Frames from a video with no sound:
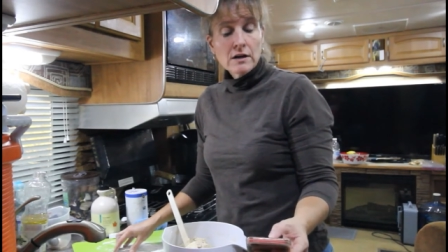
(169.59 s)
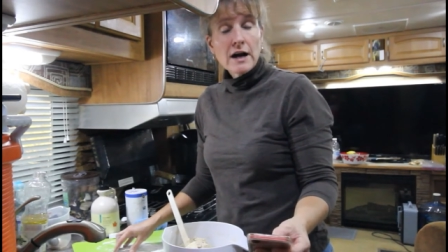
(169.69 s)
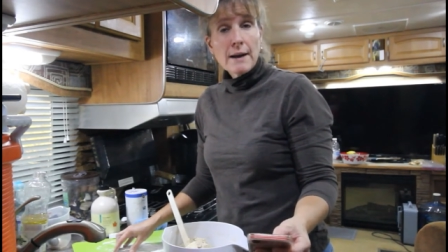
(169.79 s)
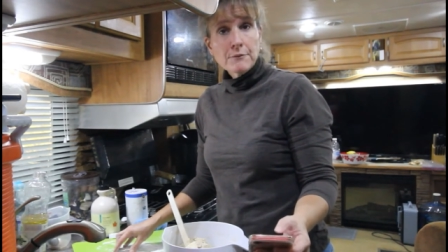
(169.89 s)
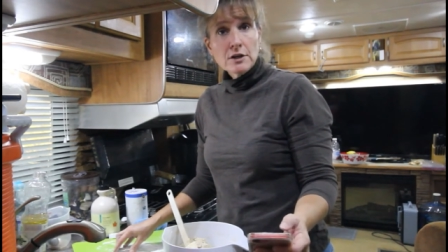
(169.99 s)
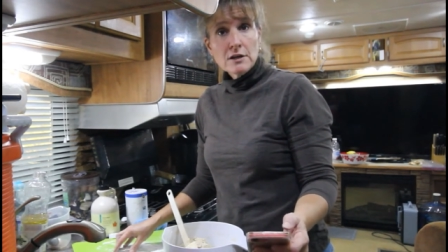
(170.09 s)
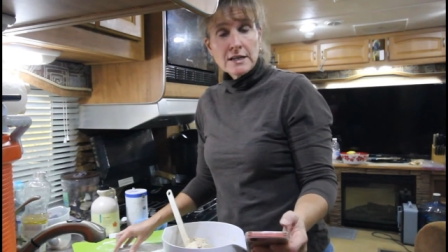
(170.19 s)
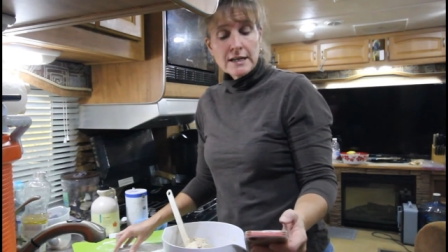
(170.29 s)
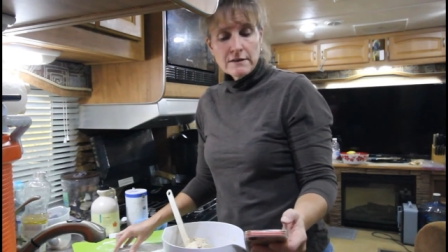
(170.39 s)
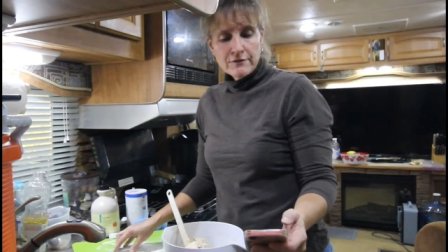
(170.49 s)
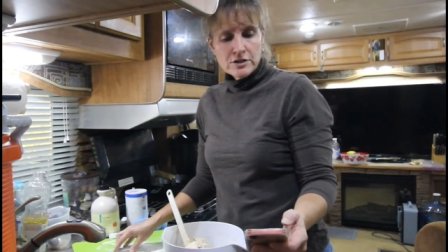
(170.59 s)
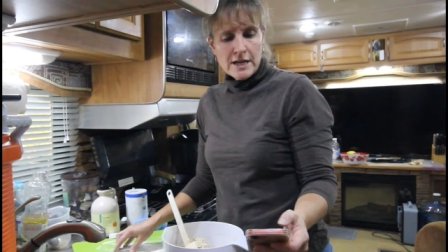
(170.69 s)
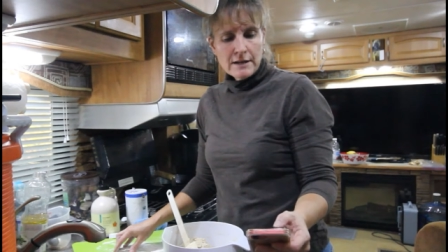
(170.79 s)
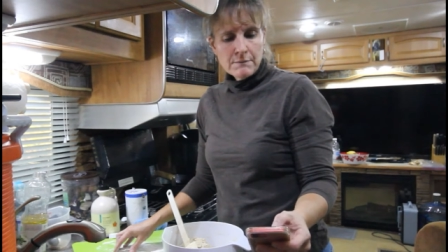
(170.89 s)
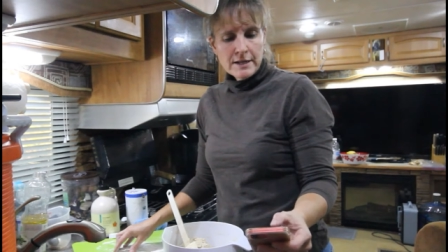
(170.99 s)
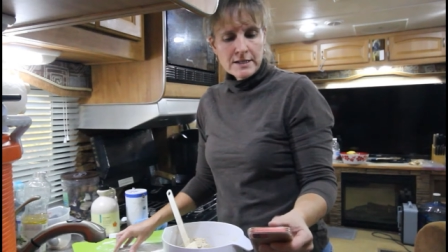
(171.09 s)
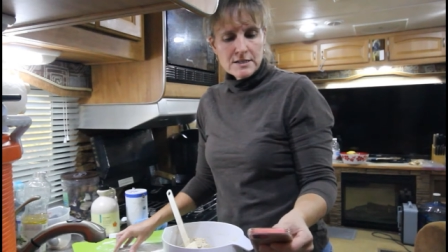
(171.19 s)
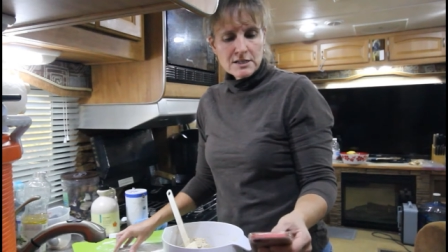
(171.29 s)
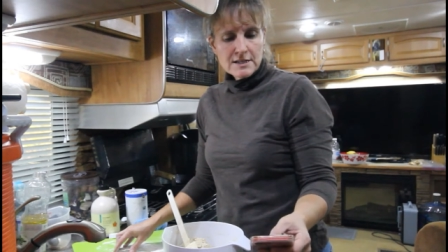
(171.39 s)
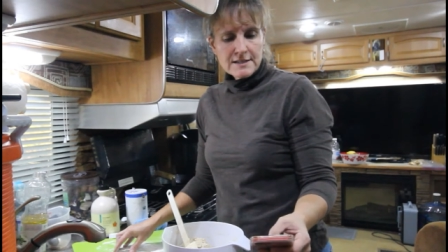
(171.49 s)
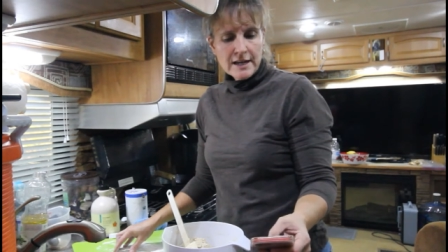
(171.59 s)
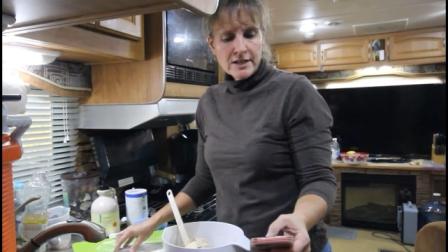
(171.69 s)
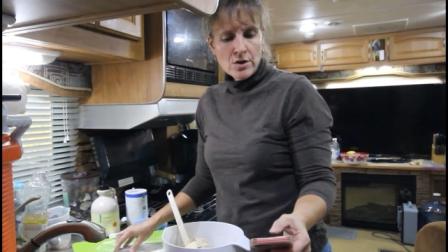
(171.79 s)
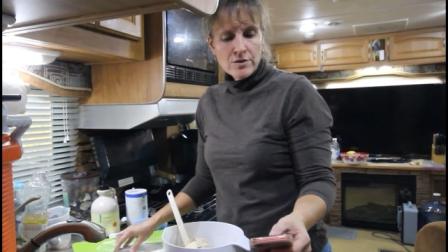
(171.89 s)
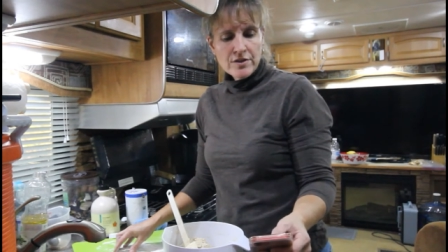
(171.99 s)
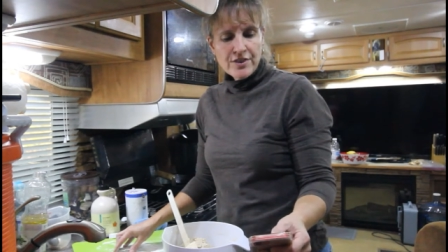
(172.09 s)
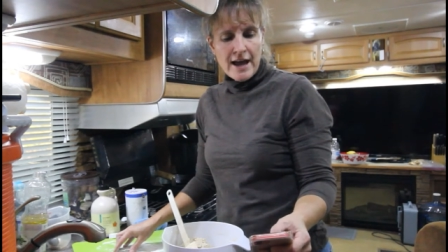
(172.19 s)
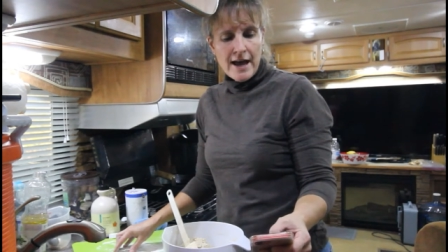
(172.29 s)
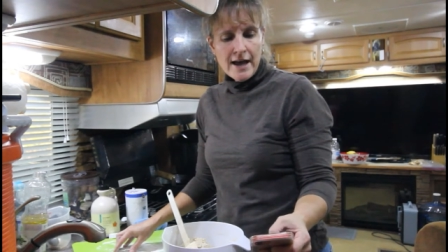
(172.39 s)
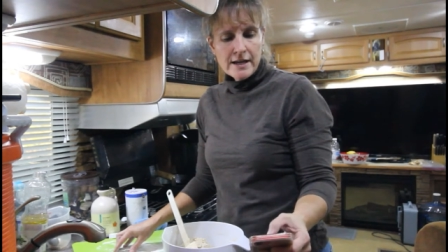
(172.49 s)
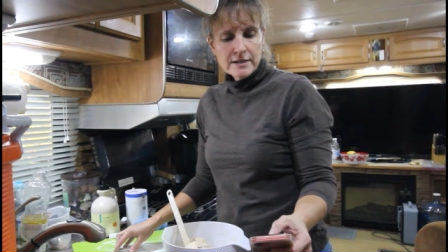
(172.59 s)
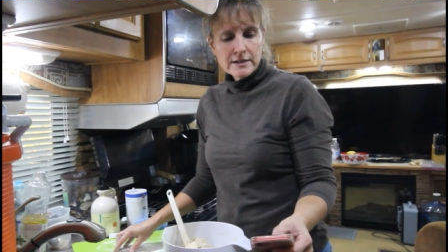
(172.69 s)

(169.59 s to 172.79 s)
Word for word: I'm going to knead it for ten minutes because I know that that